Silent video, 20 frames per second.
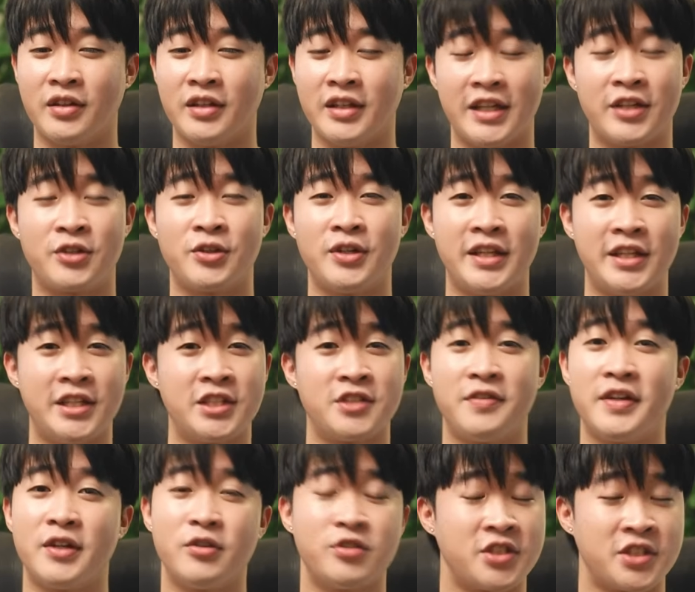Literally, this
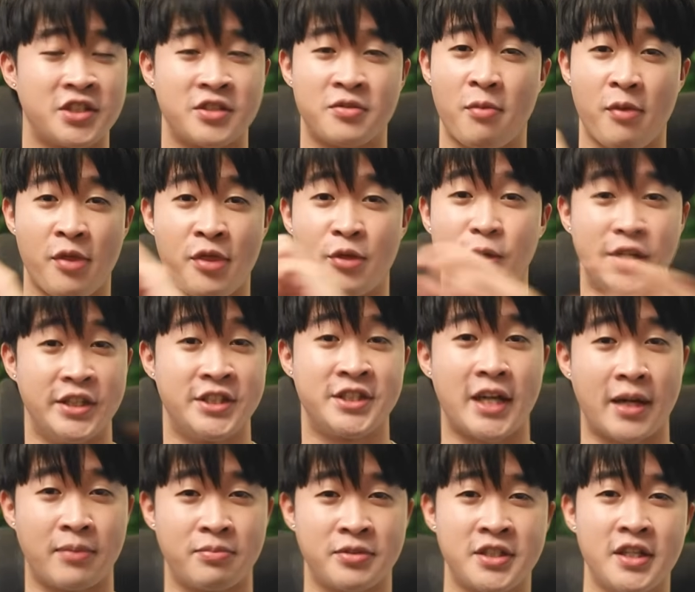video is just 3
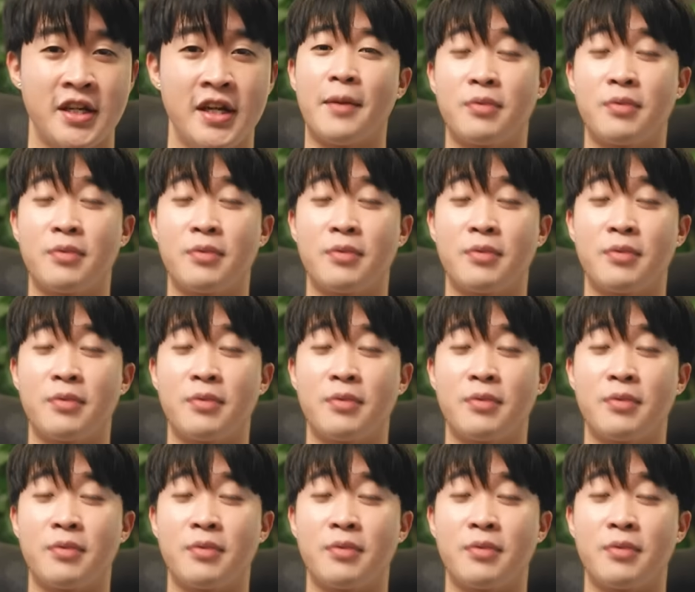steps.